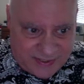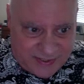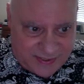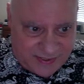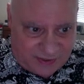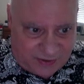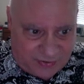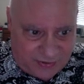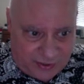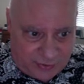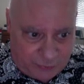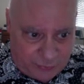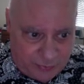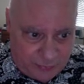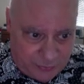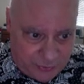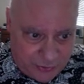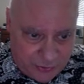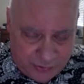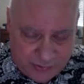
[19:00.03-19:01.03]
cell then
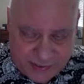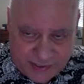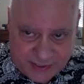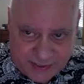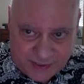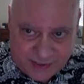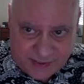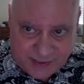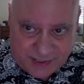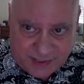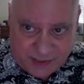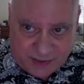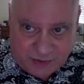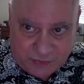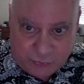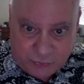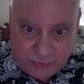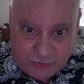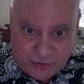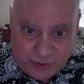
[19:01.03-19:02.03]
reproduces,
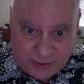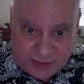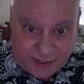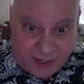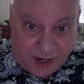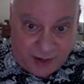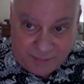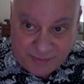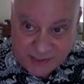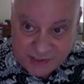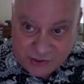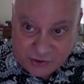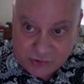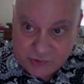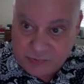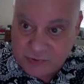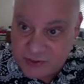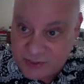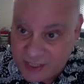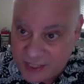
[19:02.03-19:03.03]
it copies those
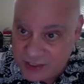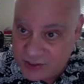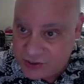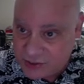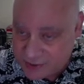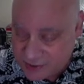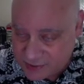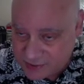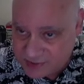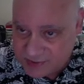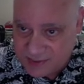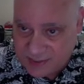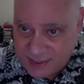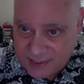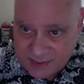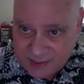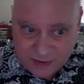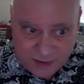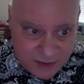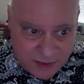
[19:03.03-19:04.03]
mutations,
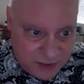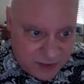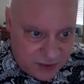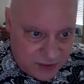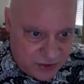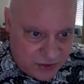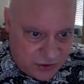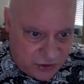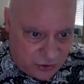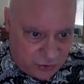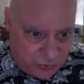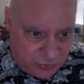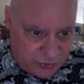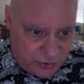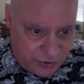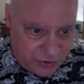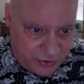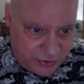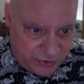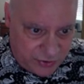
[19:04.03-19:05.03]
and so
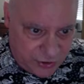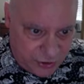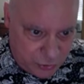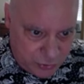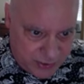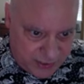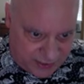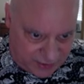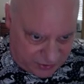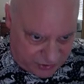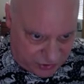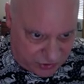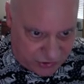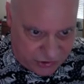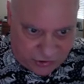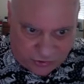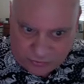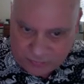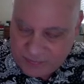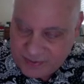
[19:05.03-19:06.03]
the new cells
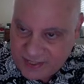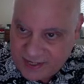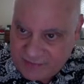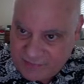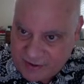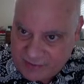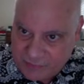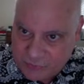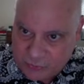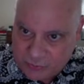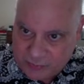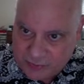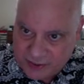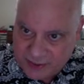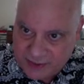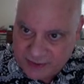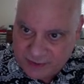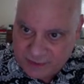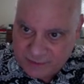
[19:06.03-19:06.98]
also behave abnormally.